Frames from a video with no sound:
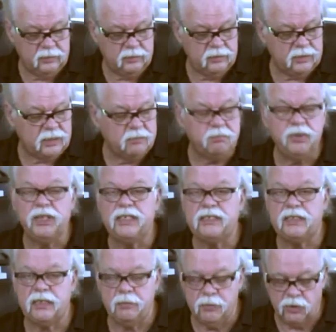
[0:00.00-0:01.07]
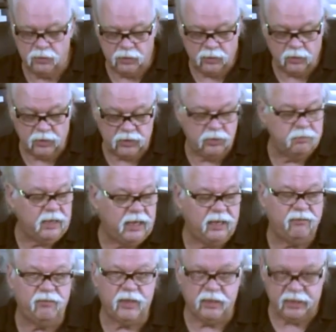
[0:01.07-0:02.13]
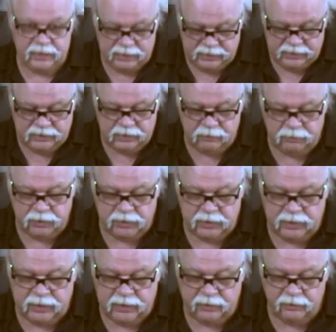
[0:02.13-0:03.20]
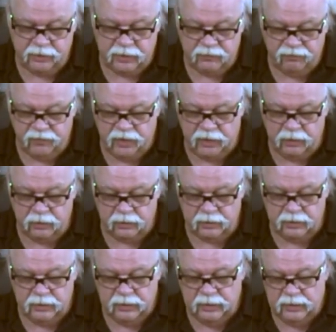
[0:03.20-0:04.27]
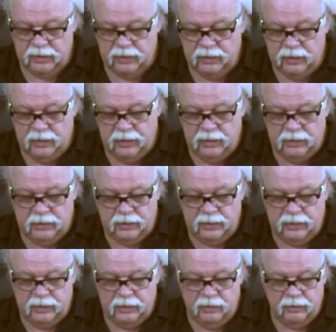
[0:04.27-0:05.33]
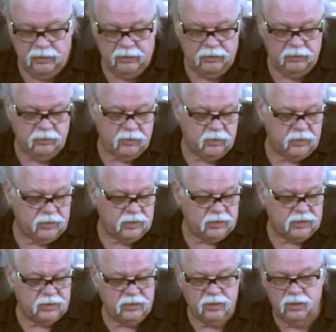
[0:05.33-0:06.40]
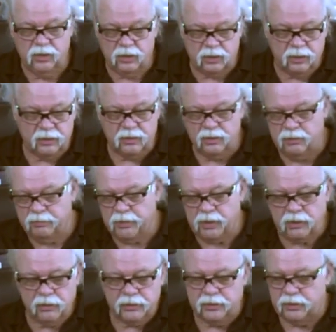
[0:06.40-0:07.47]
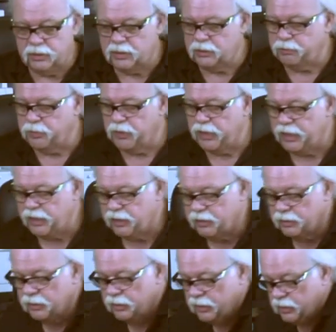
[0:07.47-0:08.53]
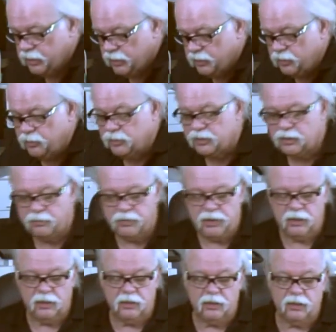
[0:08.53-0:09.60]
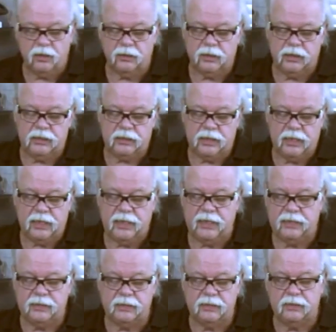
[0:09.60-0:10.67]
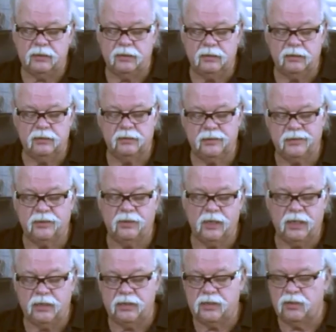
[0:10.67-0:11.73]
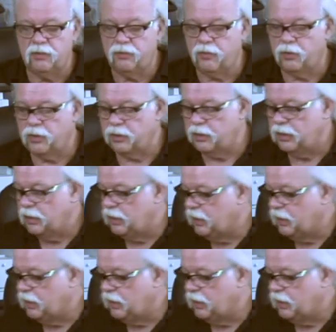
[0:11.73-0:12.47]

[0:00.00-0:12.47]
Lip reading: simplicity mode, or to make it very easy to put together in the field, you could just hook the turnbuckle to the spring and do something along these lines and so on and so forth.